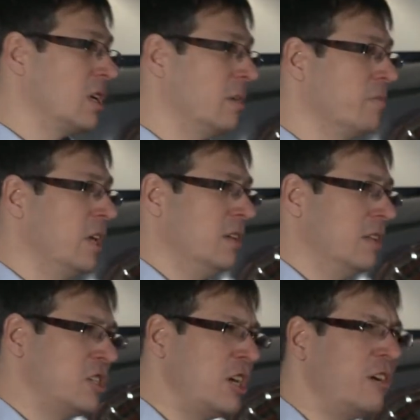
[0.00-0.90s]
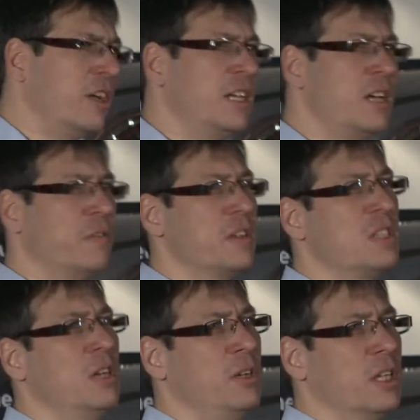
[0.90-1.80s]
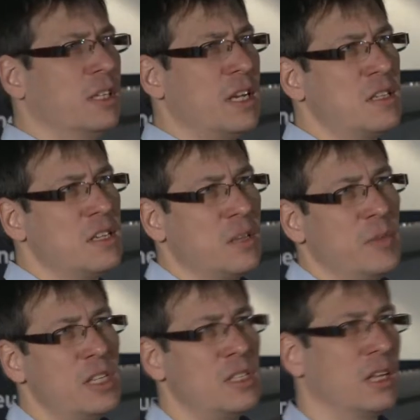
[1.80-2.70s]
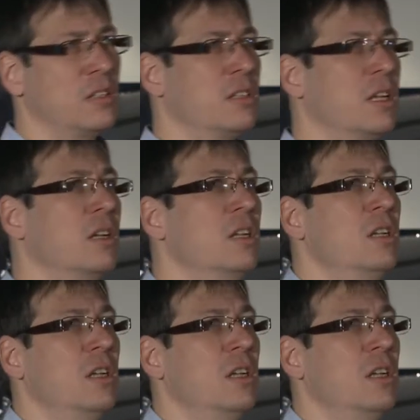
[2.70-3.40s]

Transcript: The general idea of Estonian tax system is that